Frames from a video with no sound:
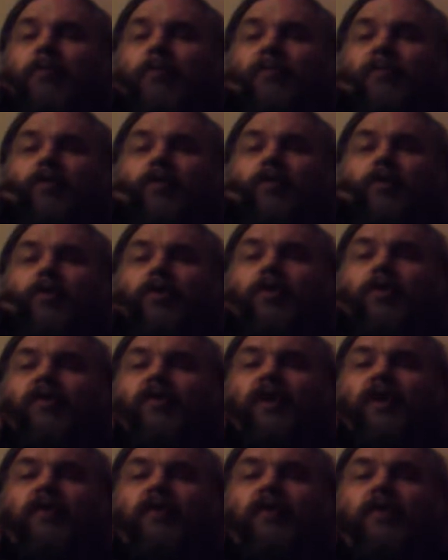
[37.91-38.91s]
but there's also
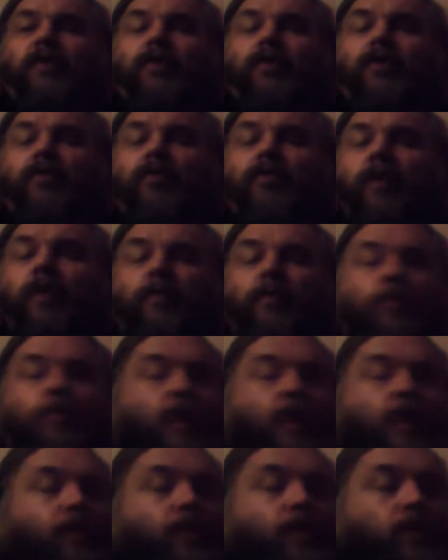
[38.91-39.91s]
the individual Rainbow
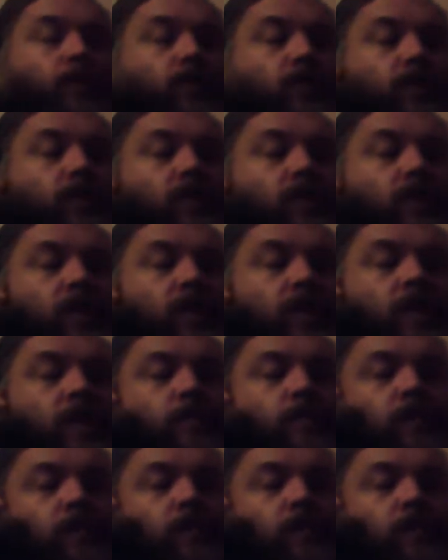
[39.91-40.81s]
Bibles.